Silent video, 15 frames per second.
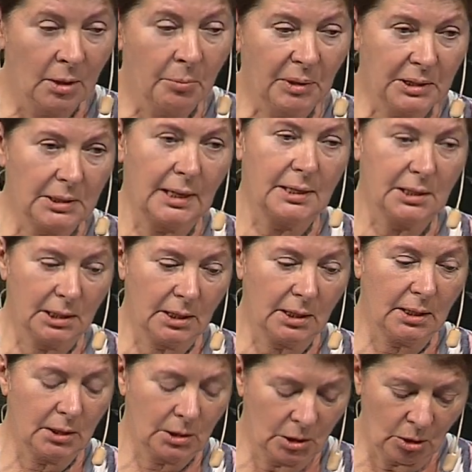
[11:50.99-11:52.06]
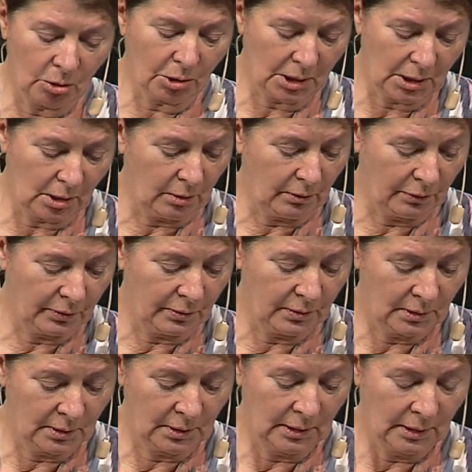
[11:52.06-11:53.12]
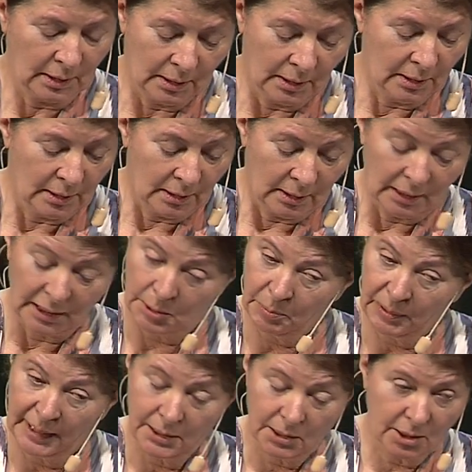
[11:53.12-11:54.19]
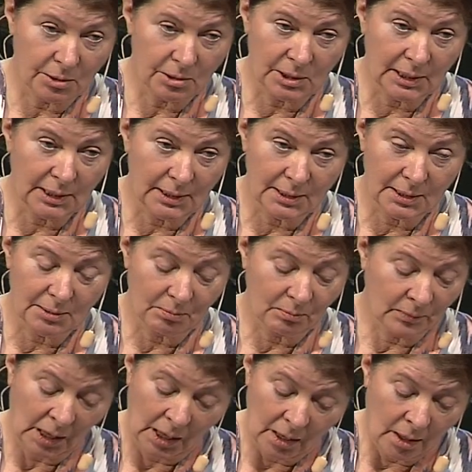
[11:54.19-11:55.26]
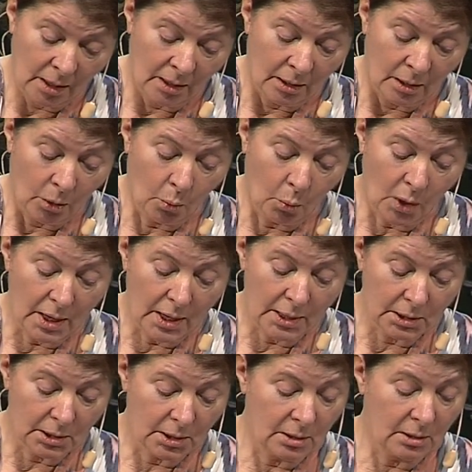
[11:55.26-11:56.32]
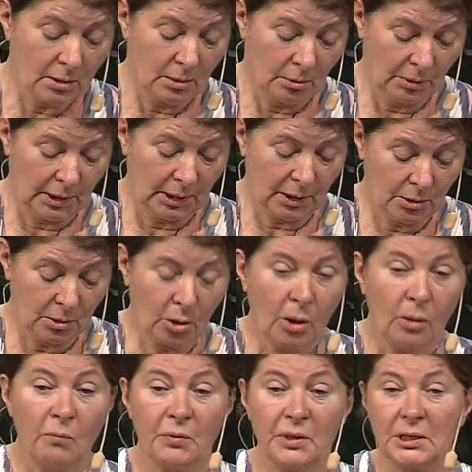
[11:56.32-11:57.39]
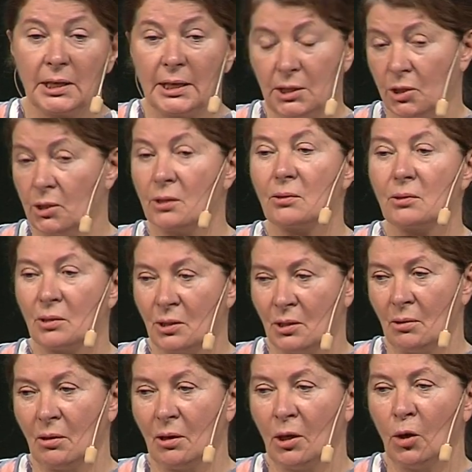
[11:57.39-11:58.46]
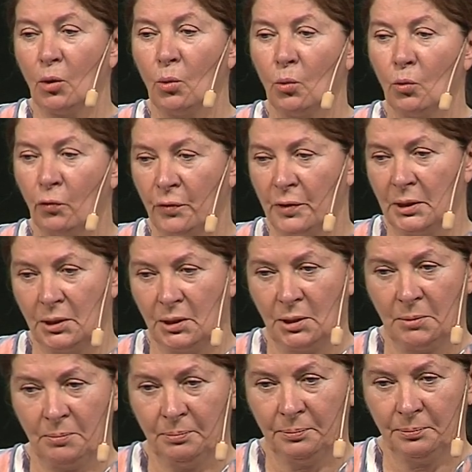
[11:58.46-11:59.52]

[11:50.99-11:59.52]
But data is not enough. As Plato said, words without conversations are orphans.